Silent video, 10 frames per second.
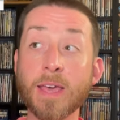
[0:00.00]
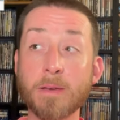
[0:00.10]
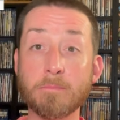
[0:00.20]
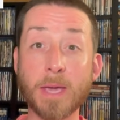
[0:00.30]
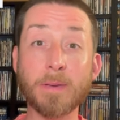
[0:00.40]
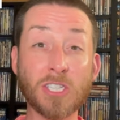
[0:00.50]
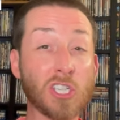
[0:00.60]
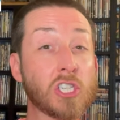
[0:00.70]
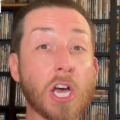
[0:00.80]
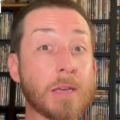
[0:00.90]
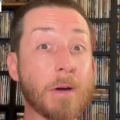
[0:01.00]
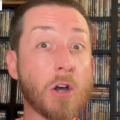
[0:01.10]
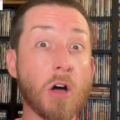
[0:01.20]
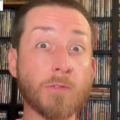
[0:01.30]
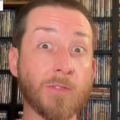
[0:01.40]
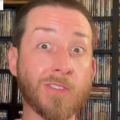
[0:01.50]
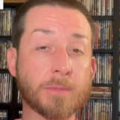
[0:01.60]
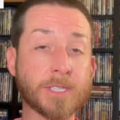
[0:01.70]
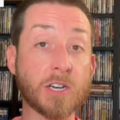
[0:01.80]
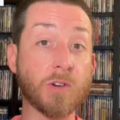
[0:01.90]
Maybe it's just talking about all the
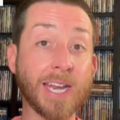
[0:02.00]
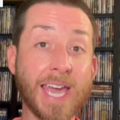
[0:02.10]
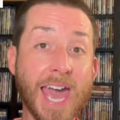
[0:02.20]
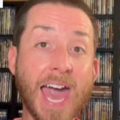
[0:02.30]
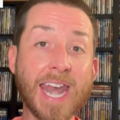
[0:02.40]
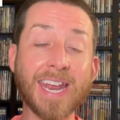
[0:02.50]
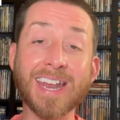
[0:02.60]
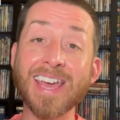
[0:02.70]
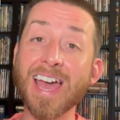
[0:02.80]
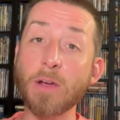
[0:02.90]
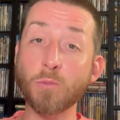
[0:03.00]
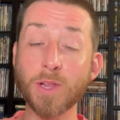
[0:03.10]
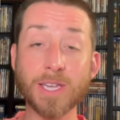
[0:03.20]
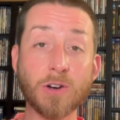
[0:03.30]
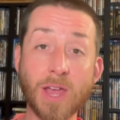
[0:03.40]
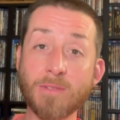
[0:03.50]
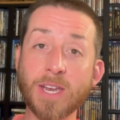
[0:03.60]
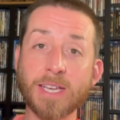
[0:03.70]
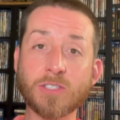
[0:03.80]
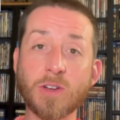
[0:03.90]
films that already had it. I really don't have
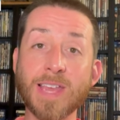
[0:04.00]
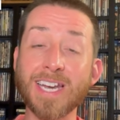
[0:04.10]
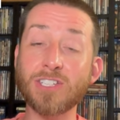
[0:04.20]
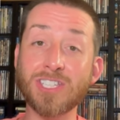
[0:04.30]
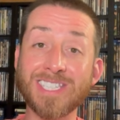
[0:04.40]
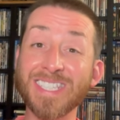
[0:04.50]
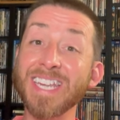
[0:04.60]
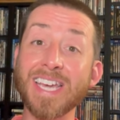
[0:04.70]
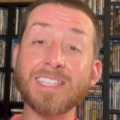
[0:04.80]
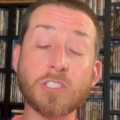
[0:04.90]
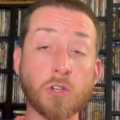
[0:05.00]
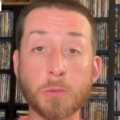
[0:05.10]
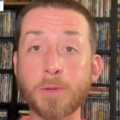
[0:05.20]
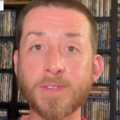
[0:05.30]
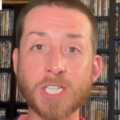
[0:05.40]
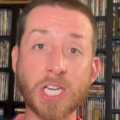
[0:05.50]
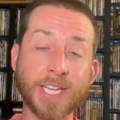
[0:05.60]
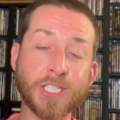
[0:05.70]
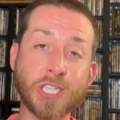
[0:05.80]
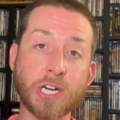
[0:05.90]
an answer on that. It just states Dolby Vision
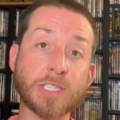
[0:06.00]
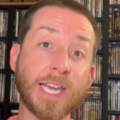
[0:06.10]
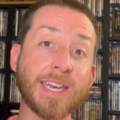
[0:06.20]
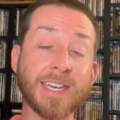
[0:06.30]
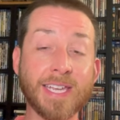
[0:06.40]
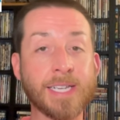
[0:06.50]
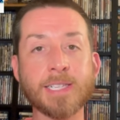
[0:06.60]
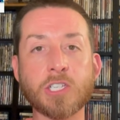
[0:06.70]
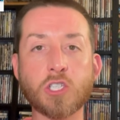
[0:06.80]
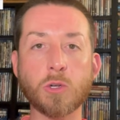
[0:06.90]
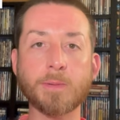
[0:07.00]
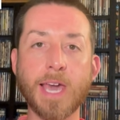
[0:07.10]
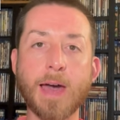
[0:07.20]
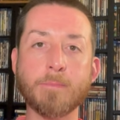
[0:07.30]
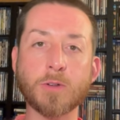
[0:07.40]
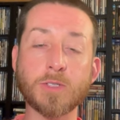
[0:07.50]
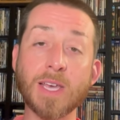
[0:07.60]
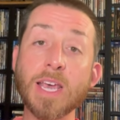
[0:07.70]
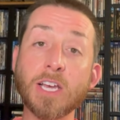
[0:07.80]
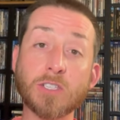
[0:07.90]
HDR10 and English Dolby Atmos.
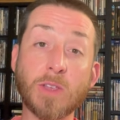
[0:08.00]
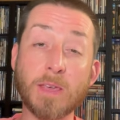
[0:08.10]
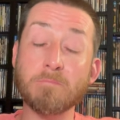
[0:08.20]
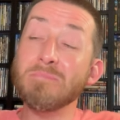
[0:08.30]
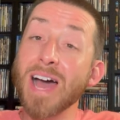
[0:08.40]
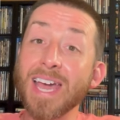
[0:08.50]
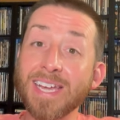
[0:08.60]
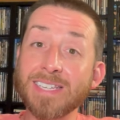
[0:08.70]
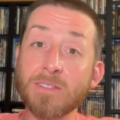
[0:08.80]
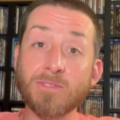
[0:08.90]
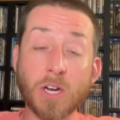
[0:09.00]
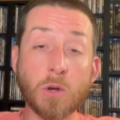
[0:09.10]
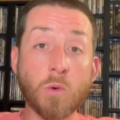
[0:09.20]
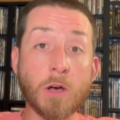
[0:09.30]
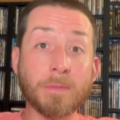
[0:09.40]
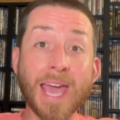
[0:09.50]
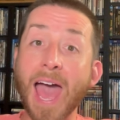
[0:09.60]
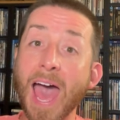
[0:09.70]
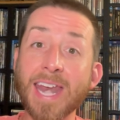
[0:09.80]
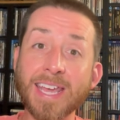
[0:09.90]
So they might very well be
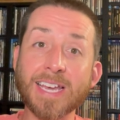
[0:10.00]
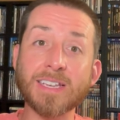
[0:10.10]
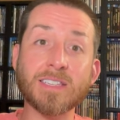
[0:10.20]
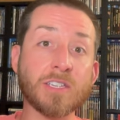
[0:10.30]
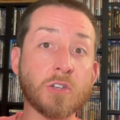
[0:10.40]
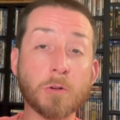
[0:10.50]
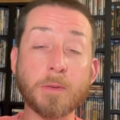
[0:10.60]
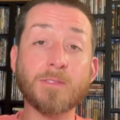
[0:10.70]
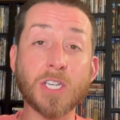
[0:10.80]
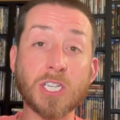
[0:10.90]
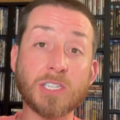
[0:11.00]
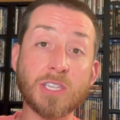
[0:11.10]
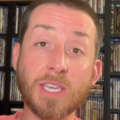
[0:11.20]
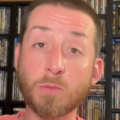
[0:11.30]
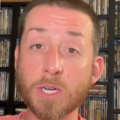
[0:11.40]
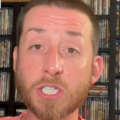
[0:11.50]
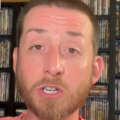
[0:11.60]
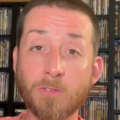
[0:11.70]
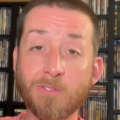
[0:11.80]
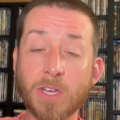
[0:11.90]
adding it, the Dolby Vision, to the
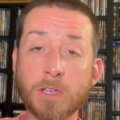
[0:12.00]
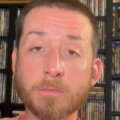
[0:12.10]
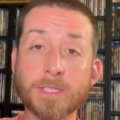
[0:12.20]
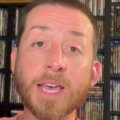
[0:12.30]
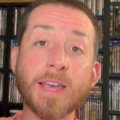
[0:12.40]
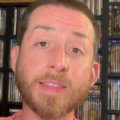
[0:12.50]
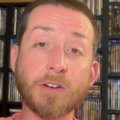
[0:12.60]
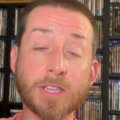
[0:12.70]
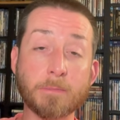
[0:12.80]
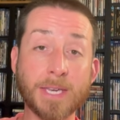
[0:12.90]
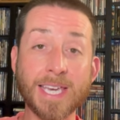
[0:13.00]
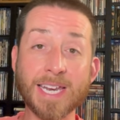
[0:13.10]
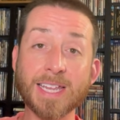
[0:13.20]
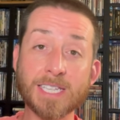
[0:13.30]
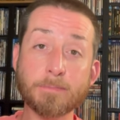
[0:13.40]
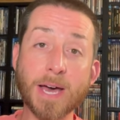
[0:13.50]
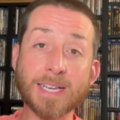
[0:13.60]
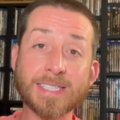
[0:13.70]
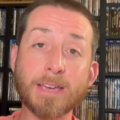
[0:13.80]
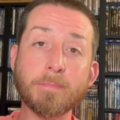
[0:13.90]
original films that are at the beginning of this
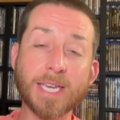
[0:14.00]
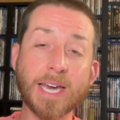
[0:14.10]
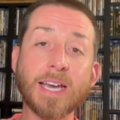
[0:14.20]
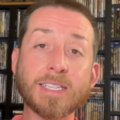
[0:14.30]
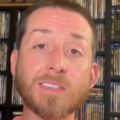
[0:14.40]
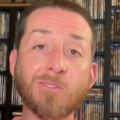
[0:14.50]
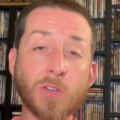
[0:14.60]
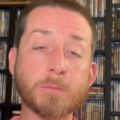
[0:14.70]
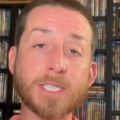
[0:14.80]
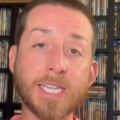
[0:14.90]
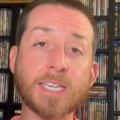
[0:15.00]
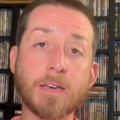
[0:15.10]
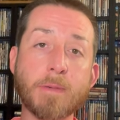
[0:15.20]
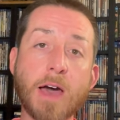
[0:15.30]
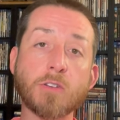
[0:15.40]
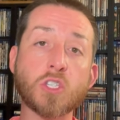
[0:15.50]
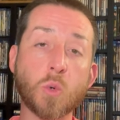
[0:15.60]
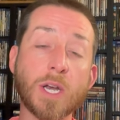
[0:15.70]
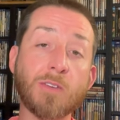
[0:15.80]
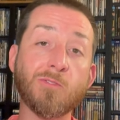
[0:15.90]
box set, because the films did come out in
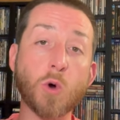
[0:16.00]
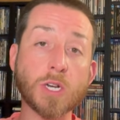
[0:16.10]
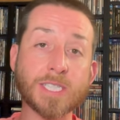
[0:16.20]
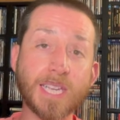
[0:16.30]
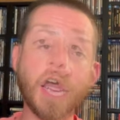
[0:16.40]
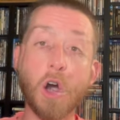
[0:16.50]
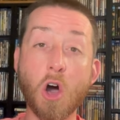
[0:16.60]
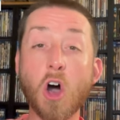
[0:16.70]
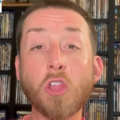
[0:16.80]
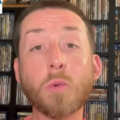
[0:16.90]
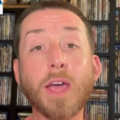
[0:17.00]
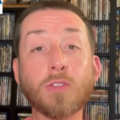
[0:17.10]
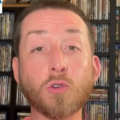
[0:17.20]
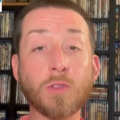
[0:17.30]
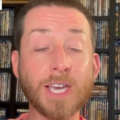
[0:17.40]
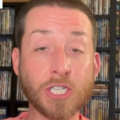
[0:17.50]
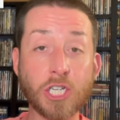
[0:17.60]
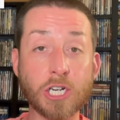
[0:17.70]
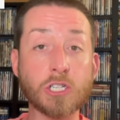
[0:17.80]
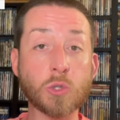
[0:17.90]
2014 all the way through
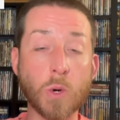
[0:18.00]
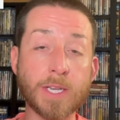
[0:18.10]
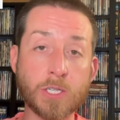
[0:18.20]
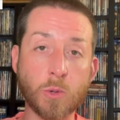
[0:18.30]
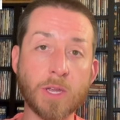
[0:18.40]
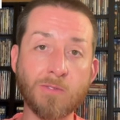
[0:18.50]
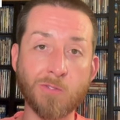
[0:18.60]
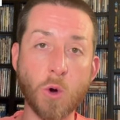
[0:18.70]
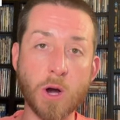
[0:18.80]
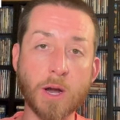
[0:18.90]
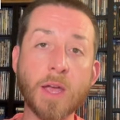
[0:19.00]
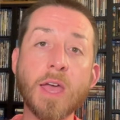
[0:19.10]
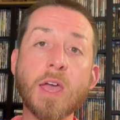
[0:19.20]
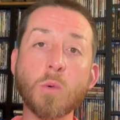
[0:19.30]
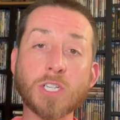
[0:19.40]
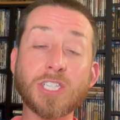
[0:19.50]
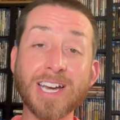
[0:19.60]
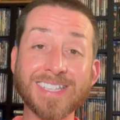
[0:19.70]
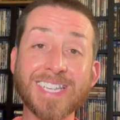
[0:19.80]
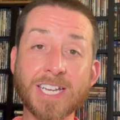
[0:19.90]
this year, 2024, which
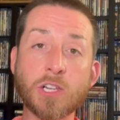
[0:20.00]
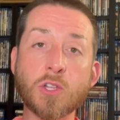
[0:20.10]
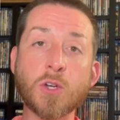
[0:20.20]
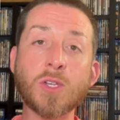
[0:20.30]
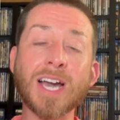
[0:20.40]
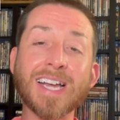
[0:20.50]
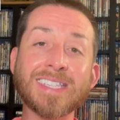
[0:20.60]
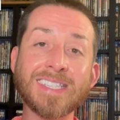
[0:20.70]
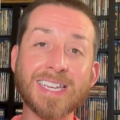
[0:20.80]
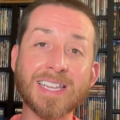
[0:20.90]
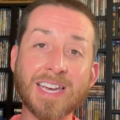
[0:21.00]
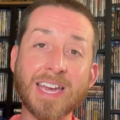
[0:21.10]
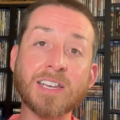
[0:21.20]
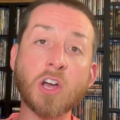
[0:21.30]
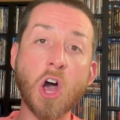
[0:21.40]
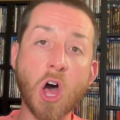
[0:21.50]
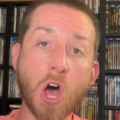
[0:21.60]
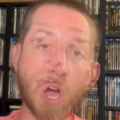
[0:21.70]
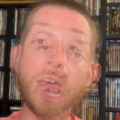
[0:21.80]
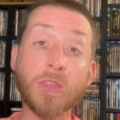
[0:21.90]
does include Godzilla and
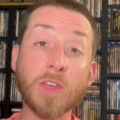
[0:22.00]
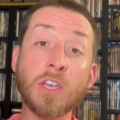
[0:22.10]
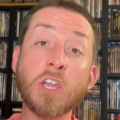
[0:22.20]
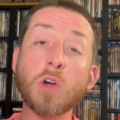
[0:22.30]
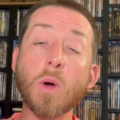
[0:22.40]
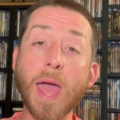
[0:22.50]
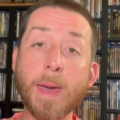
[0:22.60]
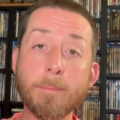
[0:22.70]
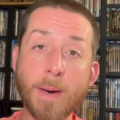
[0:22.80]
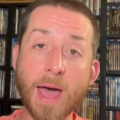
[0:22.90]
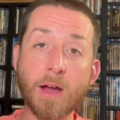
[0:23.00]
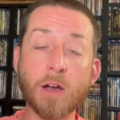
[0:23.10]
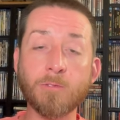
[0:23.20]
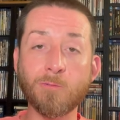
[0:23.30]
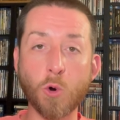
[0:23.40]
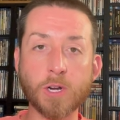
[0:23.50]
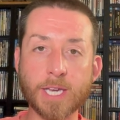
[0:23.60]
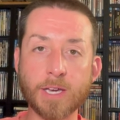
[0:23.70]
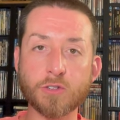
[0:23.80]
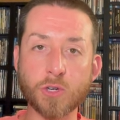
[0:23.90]
Kong, The New Empire on
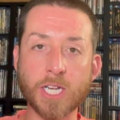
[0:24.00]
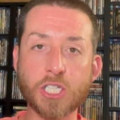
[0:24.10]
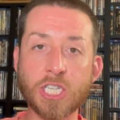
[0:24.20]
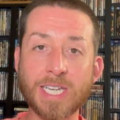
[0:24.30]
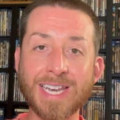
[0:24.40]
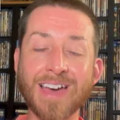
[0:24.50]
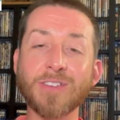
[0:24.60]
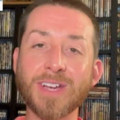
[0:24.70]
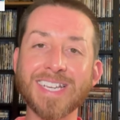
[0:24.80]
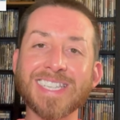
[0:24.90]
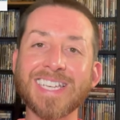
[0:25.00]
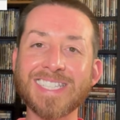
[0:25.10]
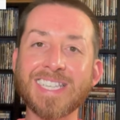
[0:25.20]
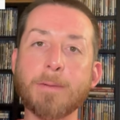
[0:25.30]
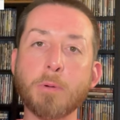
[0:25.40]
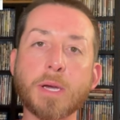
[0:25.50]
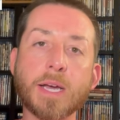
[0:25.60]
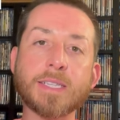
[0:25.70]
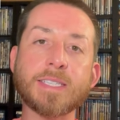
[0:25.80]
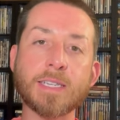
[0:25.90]
4K Ultra HD. Now, there is a separate
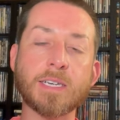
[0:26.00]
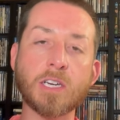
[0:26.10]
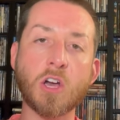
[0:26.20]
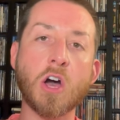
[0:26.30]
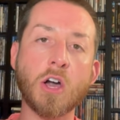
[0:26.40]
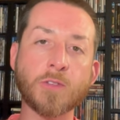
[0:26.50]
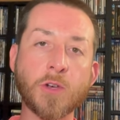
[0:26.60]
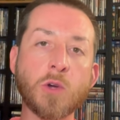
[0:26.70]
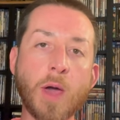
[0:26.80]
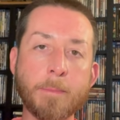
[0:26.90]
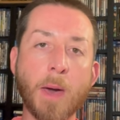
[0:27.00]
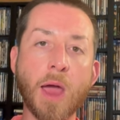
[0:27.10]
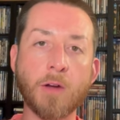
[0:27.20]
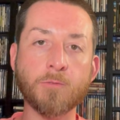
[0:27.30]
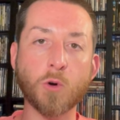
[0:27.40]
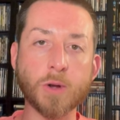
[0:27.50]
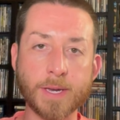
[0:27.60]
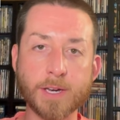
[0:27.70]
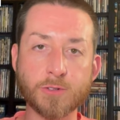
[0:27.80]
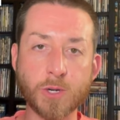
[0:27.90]
Godzilla and Kong, The New Empire on
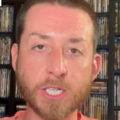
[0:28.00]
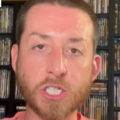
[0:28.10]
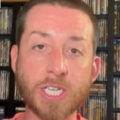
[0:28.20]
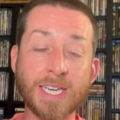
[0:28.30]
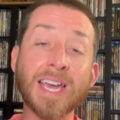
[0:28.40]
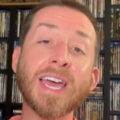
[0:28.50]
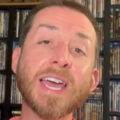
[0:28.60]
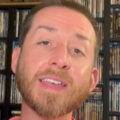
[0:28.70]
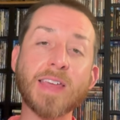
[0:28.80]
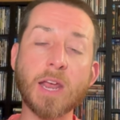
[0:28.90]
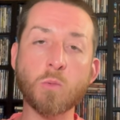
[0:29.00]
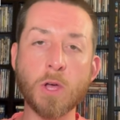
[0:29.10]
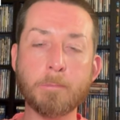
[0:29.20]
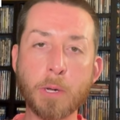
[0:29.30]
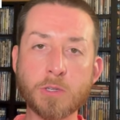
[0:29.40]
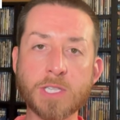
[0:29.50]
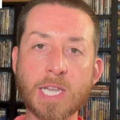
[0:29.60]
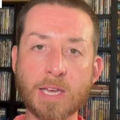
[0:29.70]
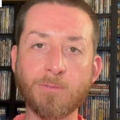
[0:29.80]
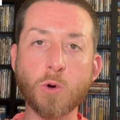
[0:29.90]
4K Ultra HD that I will post the
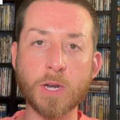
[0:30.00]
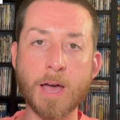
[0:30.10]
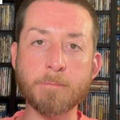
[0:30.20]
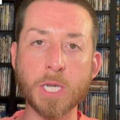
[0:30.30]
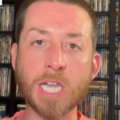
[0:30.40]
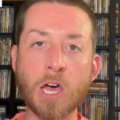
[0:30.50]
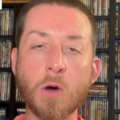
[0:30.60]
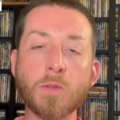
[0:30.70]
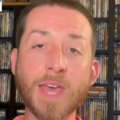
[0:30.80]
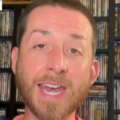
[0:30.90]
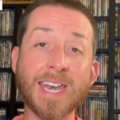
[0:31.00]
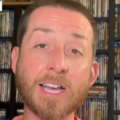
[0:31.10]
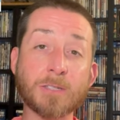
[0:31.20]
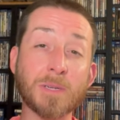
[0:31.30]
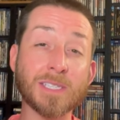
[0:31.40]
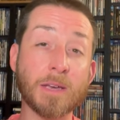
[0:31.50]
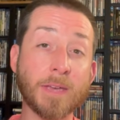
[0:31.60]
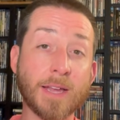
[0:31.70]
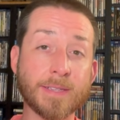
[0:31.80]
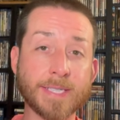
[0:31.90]
link for down below. That announcement is
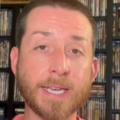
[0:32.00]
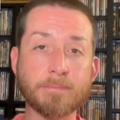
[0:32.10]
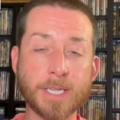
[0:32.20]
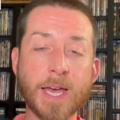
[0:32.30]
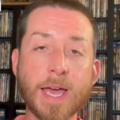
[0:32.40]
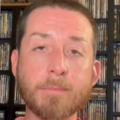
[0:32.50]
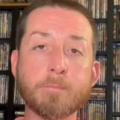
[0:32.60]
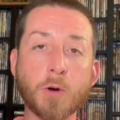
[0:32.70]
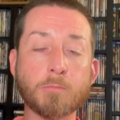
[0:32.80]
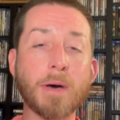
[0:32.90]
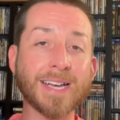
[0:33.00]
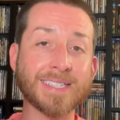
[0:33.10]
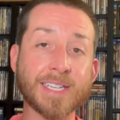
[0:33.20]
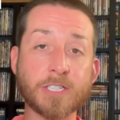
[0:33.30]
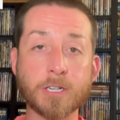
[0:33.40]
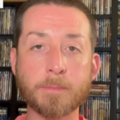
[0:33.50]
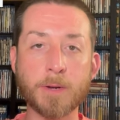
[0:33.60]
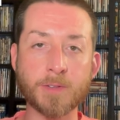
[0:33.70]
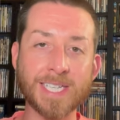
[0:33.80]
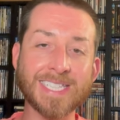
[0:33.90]
coming out at the same time. Both box sets are gonna
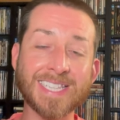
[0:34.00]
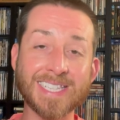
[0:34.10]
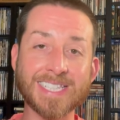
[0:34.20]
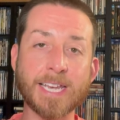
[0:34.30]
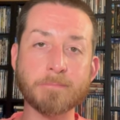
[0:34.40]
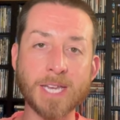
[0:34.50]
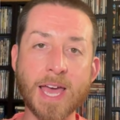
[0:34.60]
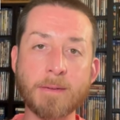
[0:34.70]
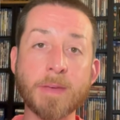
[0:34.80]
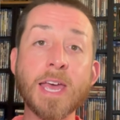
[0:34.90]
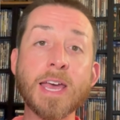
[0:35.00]
be released at the same time.